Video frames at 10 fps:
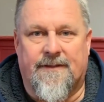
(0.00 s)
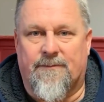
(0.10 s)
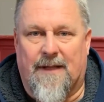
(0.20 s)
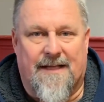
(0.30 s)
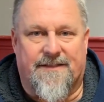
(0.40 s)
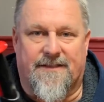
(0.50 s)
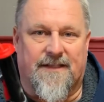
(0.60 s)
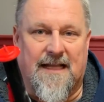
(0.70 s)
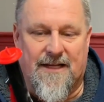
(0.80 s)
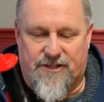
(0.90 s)
plastic's a
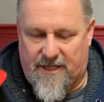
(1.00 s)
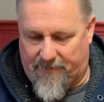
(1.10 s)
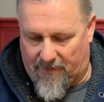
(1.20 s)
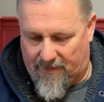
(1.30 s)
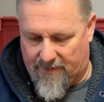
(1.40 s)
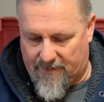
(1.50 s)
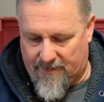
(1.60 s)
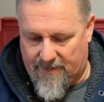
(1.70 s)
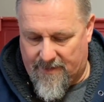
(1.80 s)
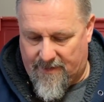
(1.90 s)
lot cheaper.
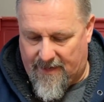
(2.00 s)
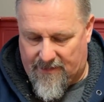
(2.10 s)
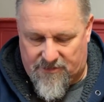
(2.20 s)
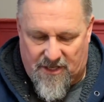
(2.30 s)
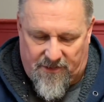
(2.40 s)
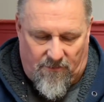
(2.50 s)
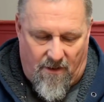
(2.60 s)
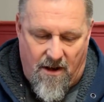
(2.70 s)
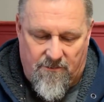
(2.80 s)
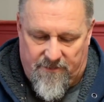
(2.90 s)
And there's nothing
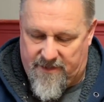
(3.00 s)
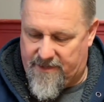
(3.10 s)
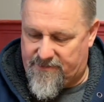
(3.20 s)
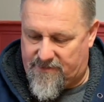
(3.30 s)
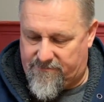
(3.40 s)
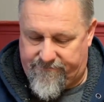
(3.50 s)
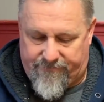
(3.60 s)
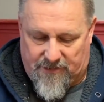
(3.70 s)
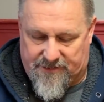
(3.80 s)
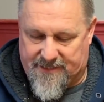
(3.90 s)
wrong with these
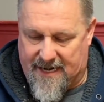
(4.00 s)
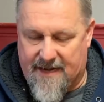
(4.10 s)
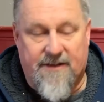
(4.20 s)
per se.